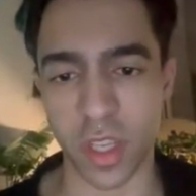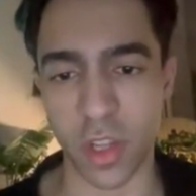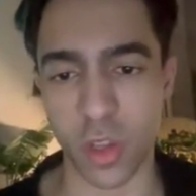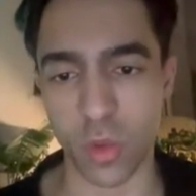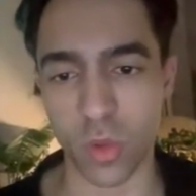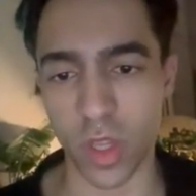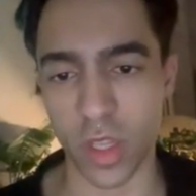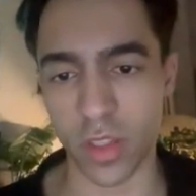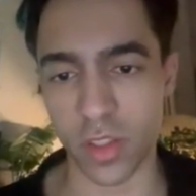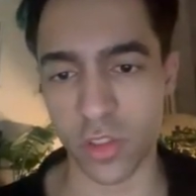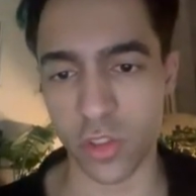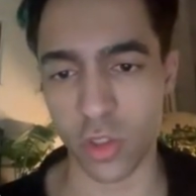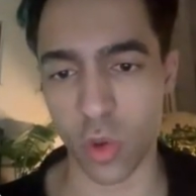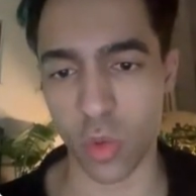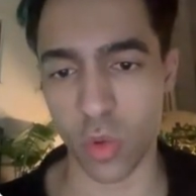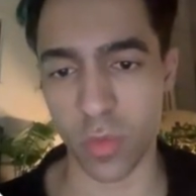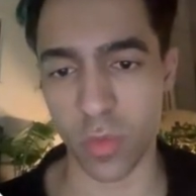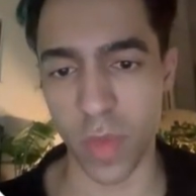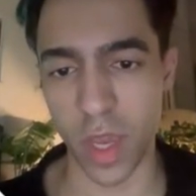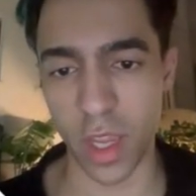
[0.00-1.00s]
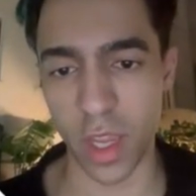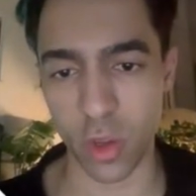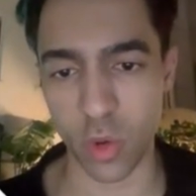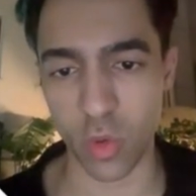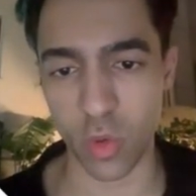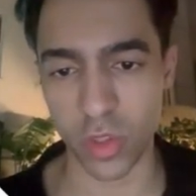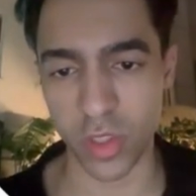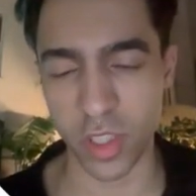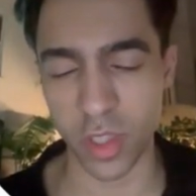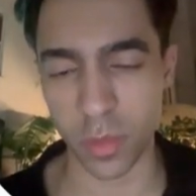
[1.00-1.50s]
again, you like to start with
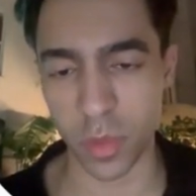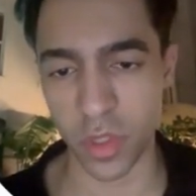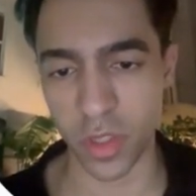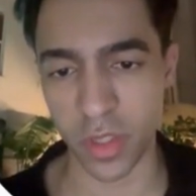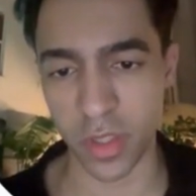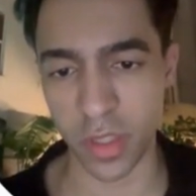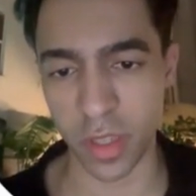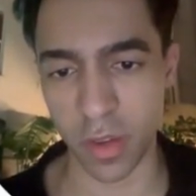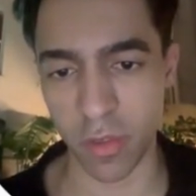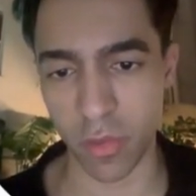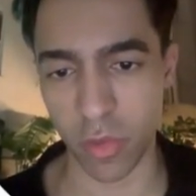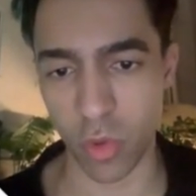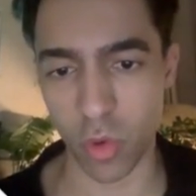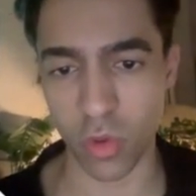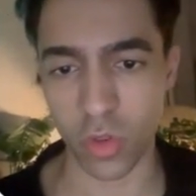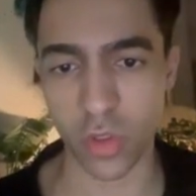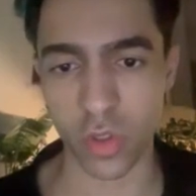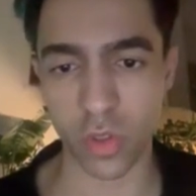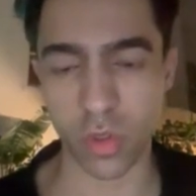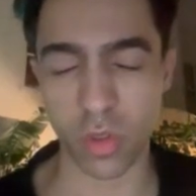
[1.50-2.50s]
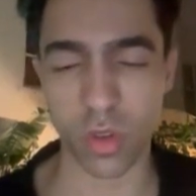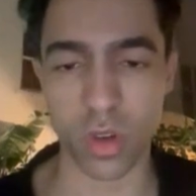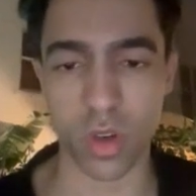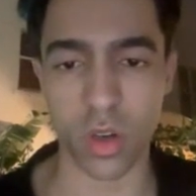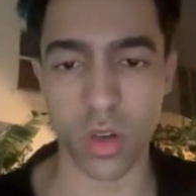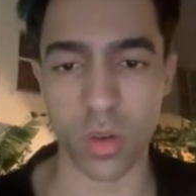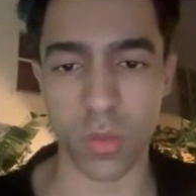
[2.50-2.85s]
manual CPC at first.